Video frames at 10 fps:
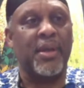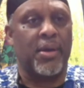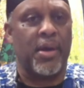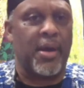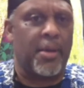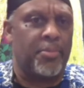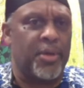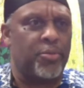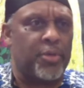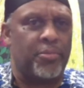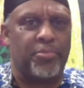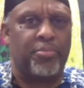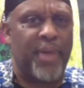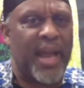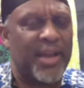I'm being what,
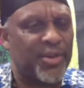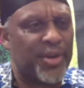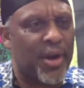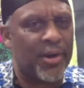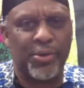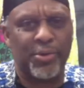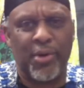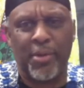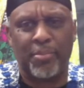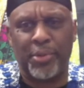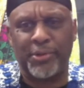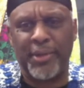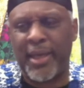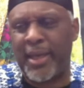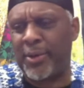patriarchal or
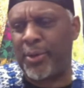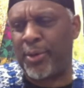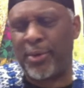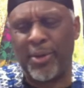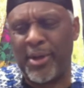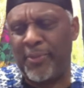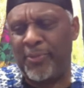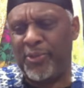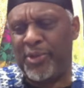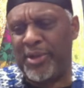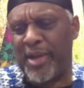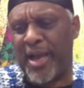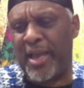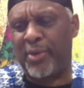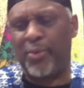bullying or
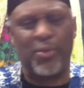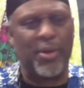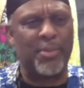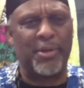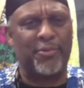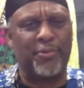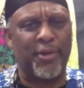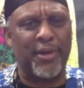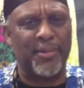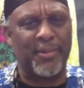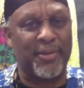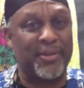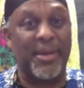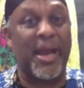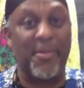denying women freedom of
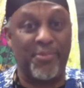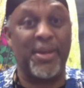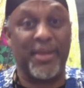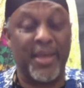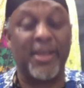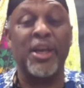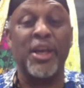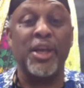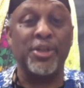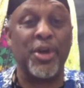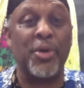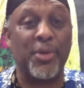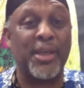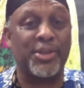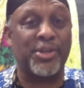expression. I'm thinking, don't
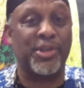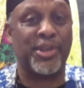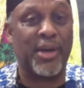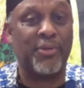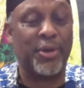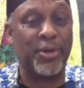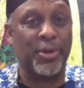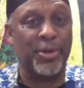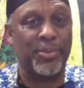get yourself hurt.